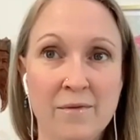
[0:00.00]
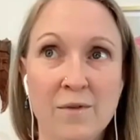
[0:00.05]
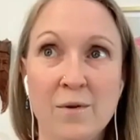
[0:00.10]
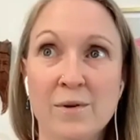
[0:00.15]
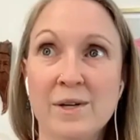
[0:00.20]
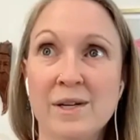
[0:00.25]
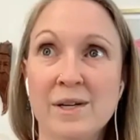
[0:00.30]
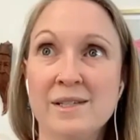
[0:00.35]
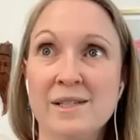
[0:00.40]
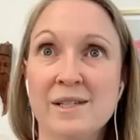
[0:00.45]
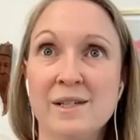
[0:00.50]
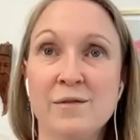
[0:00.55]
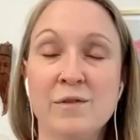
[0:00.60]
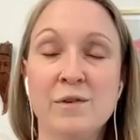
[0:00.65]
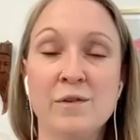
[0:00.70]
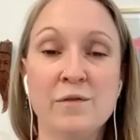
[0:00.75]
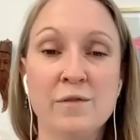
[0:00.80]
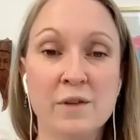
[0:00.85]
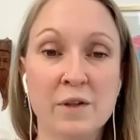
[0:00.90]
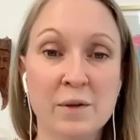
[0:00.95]
Notice
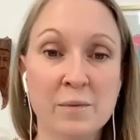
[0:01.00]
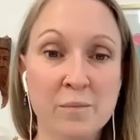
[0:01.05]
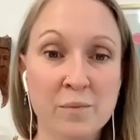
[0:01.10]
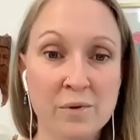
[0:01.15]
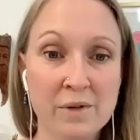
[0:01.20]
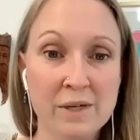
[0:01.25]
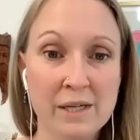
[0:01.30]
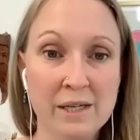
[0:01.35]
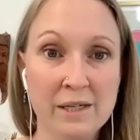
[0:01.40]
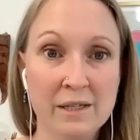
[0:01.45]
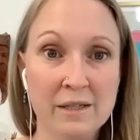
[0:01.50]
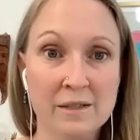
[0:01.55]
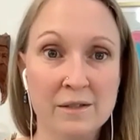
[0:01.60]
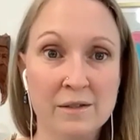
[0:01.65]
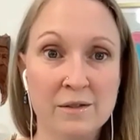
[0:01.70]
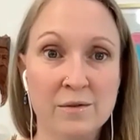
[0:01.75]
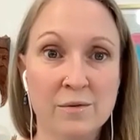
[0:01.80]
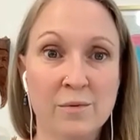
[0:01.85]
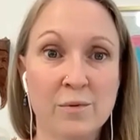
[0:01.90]
if you feel a breeze